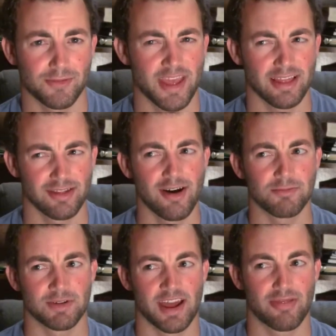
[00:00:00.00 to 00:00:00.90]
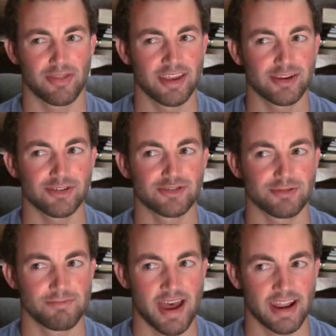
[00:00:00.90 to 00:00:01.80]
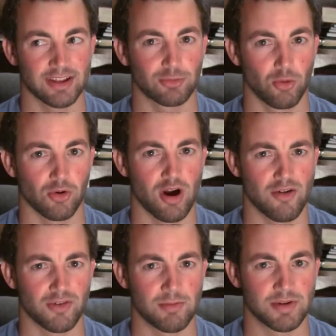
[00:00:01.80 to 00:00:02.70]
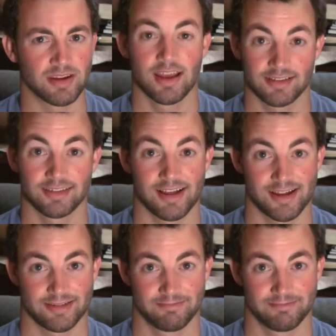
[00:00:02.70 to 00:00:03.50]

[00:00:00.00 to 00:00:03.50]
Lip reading: for that long, but I think your dramatics wore off on me. Thanks a lot.